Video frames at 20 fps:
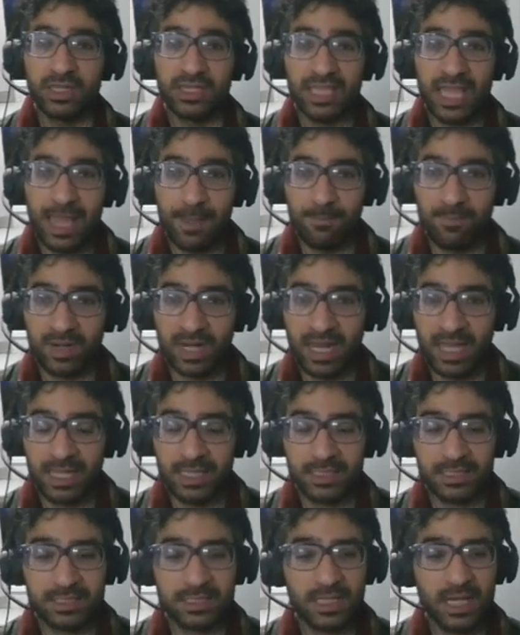
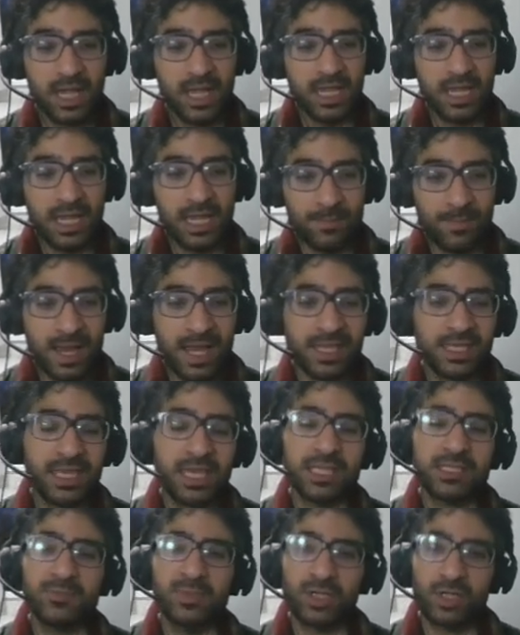templates. In my
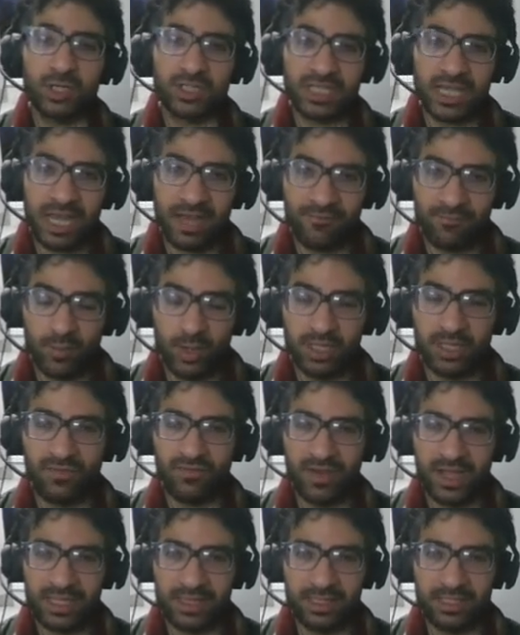case, because I have
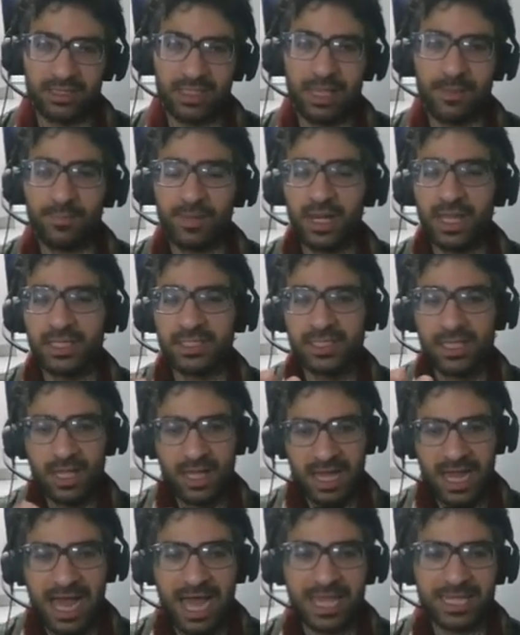modified the templates,
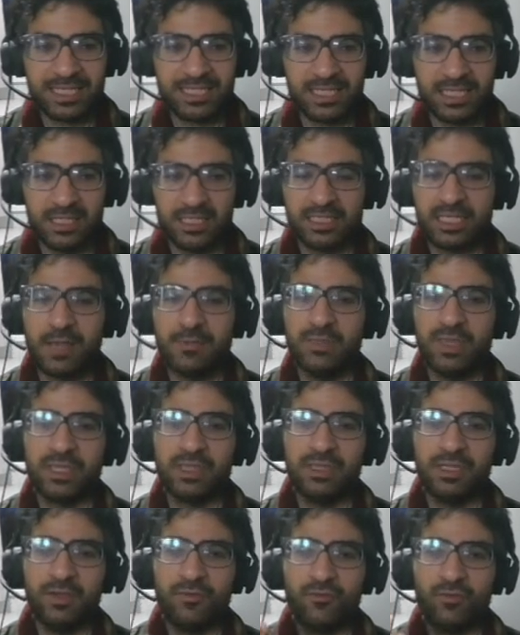I see something
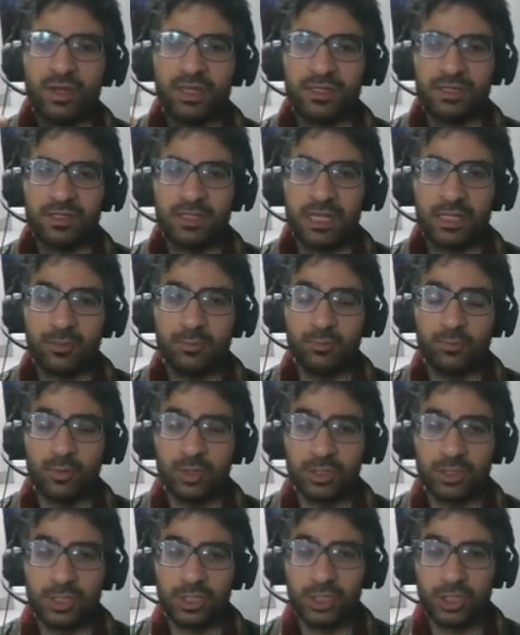different than
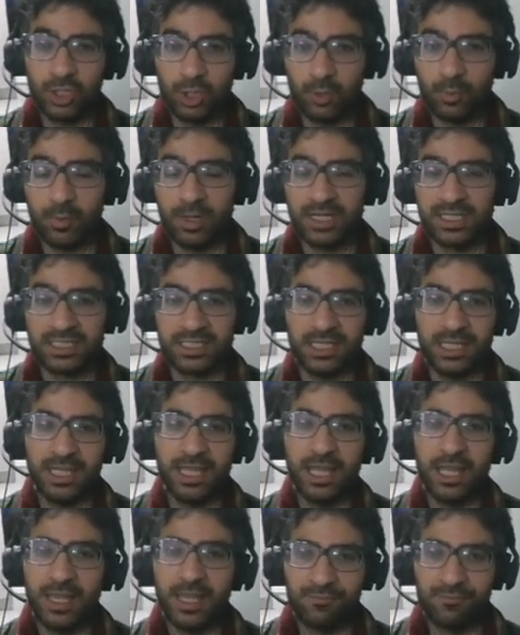what you will see
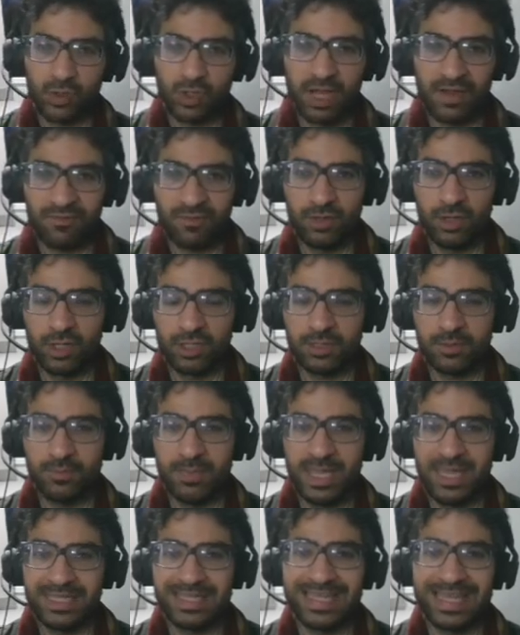if you have not
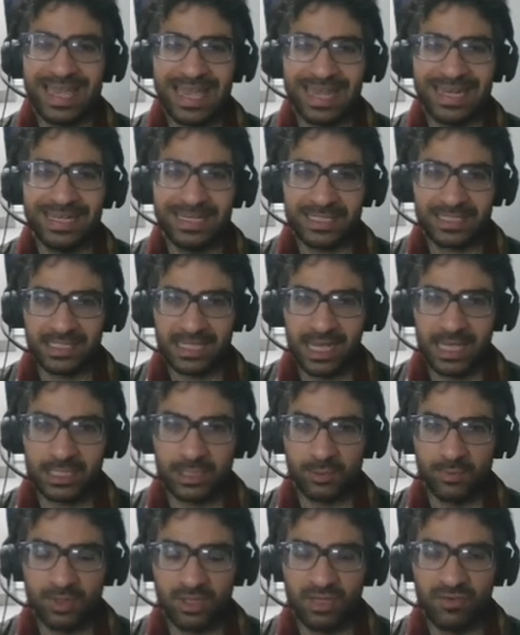made any
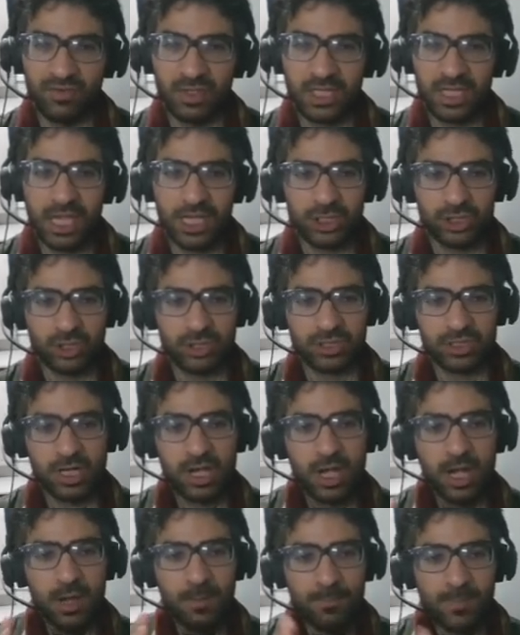such modifications.
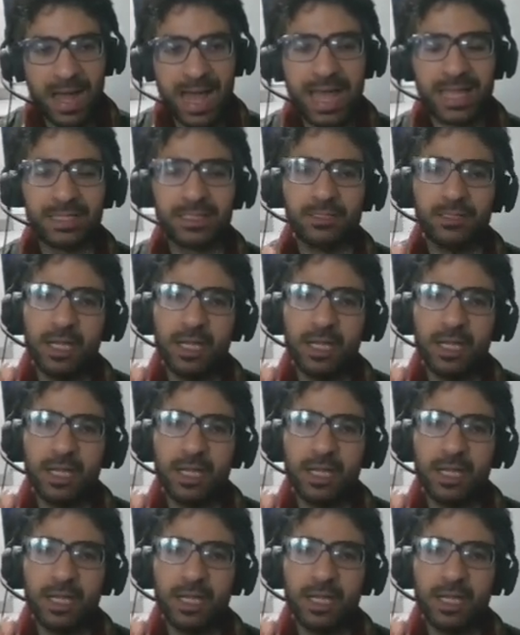But